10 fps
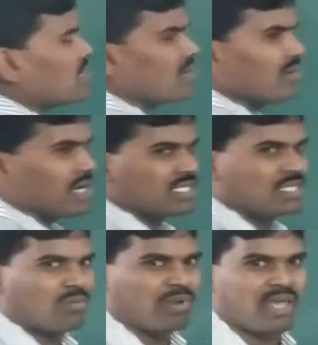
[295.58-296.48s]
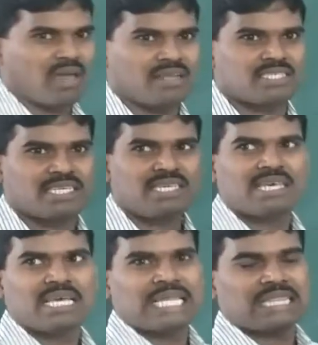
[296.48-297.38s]
What is the
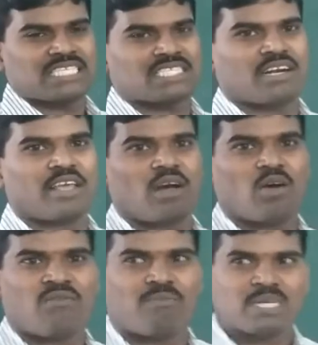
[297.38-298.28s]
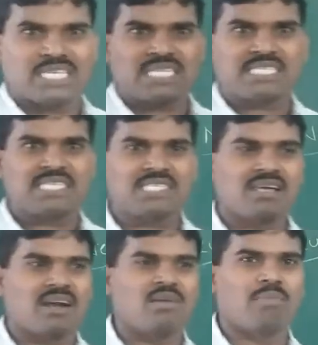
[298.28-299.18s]
myology? The study of muscles is
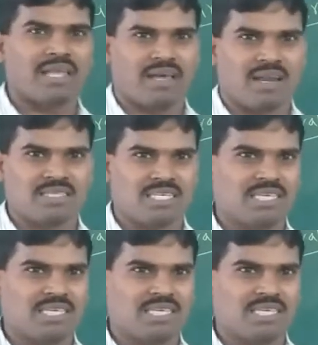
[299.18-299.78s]
called myology.